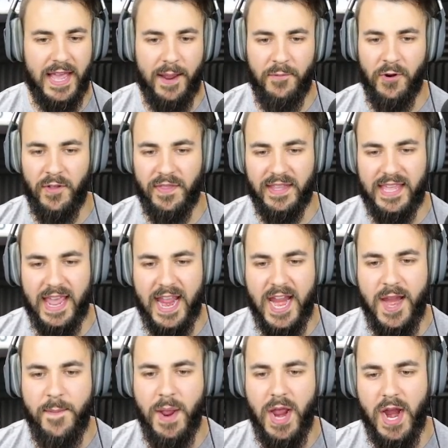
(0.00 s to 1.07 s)
gamma on the
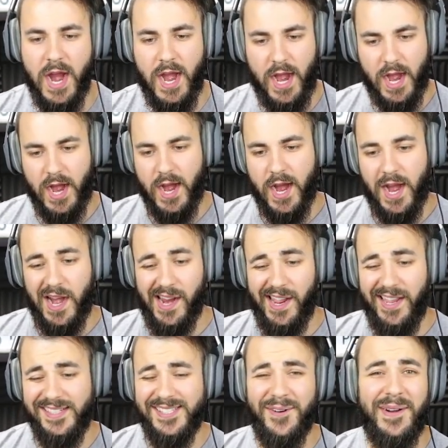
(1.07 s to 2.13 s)
game.
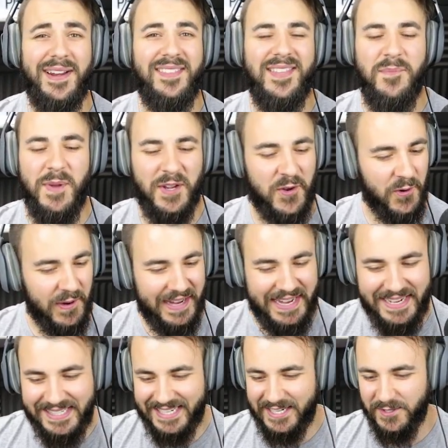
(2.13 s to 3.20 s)
Is there anything but
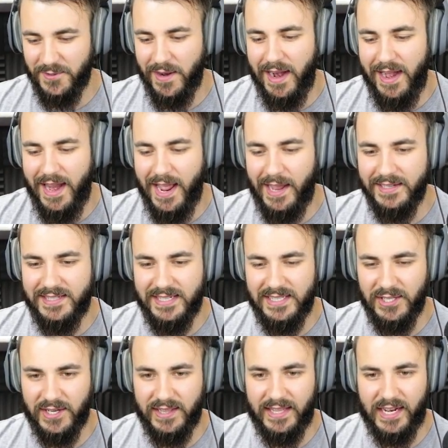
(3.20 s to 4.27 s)
greens? Because right now it's
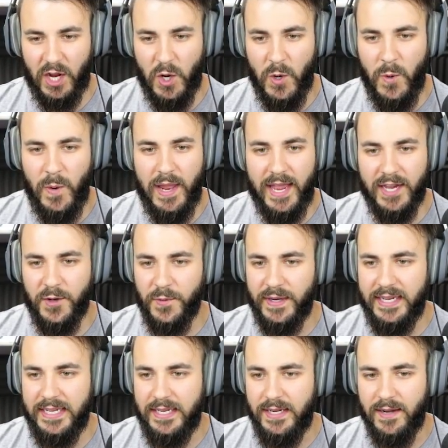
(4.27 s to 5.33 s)
just looking like a whole lot of
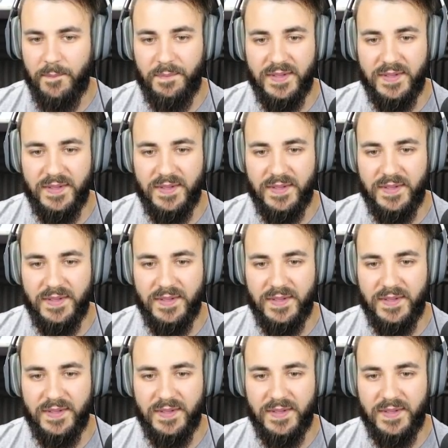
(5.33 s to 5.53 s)
green.